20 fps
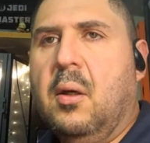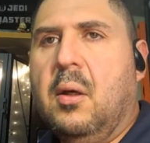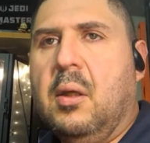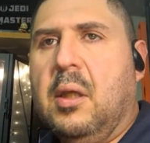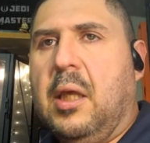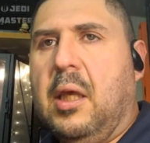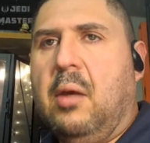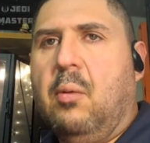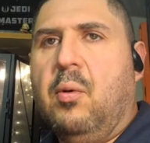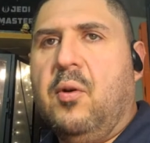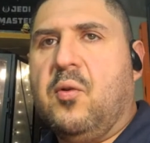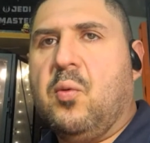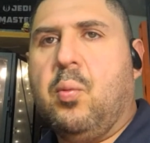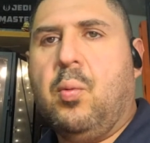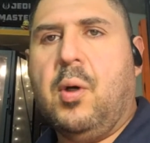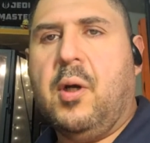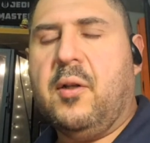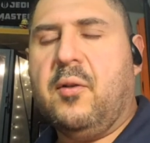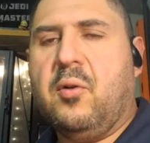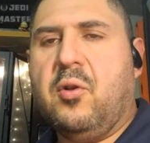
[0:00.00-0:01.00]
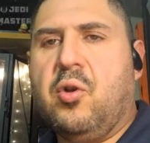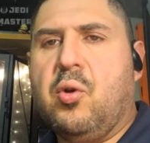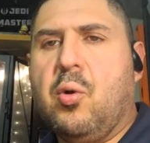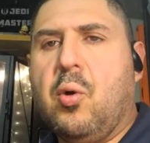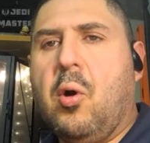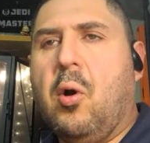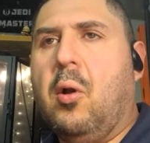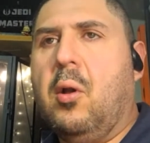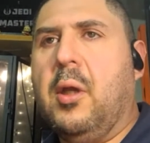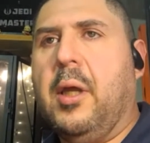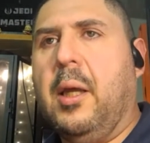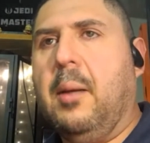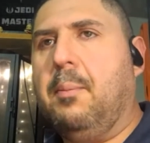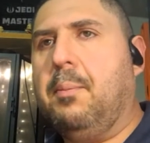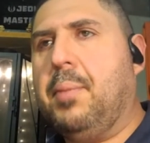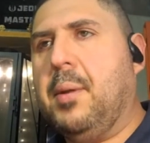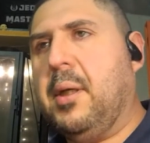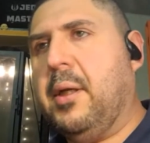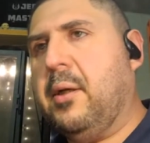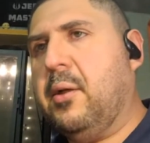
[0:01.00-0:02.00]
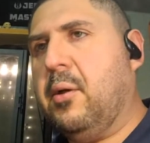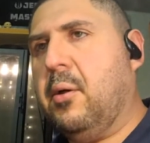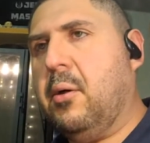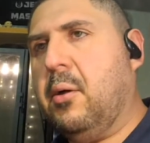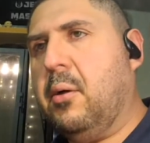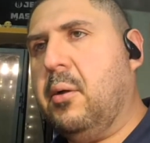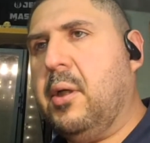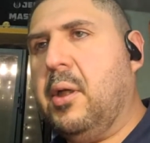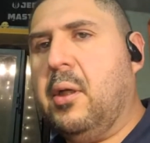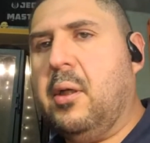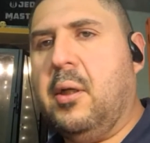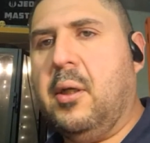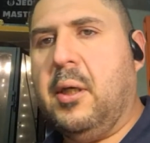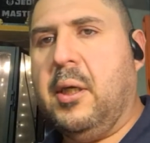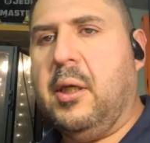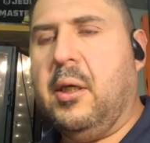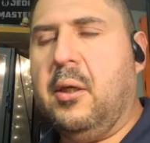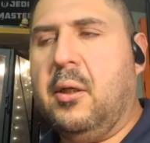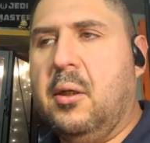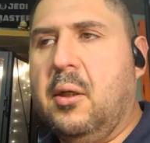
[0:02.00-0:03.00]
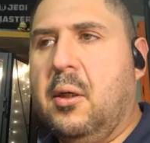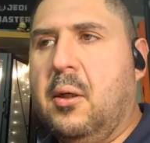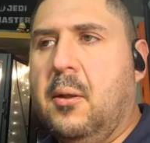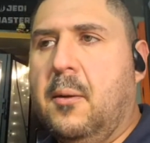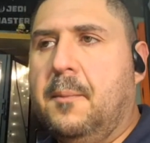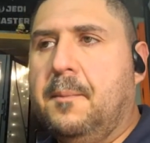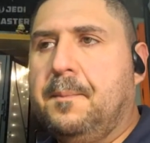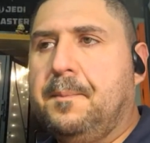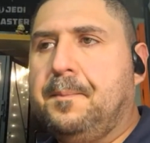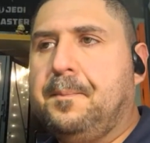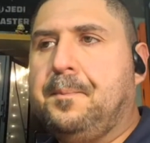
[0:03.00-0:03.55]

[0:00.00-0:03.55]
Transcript: he was what you call a blender in